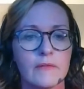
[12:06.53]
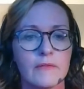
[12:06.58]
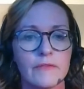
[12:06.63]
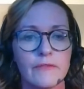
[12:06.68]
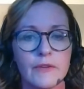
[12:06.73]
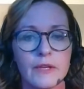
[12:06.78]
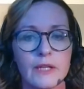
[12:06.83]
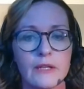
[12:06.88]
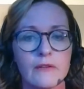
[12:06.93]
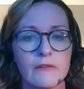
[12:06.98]

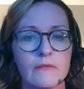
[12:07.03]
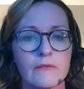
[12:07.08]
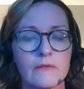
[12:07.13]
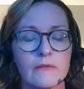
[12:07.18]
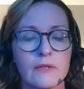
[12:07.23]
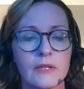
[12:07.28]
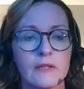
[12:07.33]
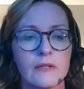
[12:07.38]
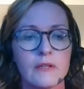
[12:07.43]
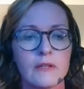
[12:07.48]
feeling
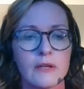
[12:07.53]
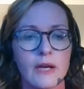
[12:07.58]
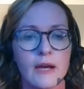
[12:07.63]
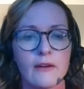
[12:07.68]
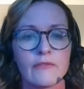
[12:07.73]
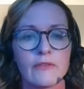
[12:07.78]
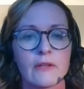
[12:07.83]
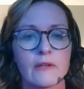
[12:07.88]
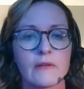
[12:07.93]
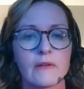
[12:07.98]

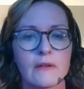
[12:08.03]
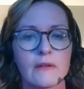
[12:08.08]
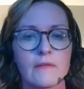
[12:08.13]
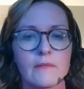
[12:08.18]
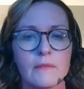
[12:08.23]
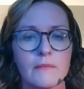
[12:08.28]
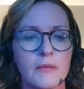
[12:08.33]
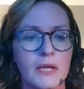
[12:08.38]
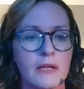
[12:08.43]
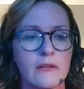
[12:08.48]
having
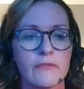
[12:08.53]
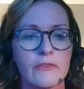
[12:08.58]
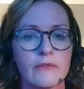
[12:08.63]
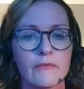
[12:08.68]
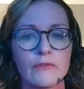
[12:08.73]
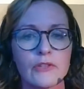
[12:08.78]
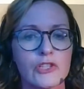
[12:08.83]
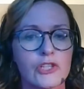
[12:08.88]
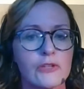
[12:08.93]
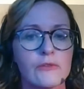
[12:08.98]

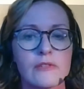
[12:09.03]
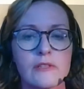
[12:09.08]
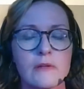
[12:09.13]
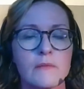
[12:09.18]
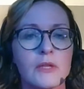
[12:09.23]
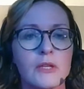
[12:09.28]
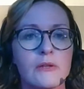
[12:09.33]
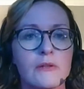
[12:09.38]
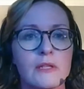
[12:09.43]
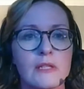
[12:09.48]
even reduced
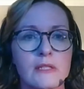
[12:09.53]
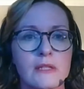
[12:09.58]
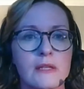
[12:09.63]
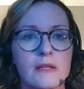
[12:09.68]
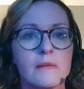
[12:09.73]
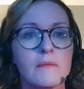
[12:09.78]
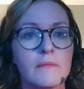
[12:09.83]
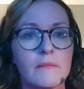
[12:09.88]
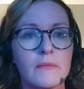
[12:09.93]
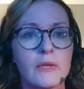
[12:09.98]

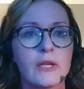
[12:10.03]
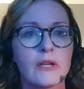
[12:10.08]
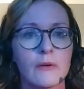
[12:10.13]
immunity,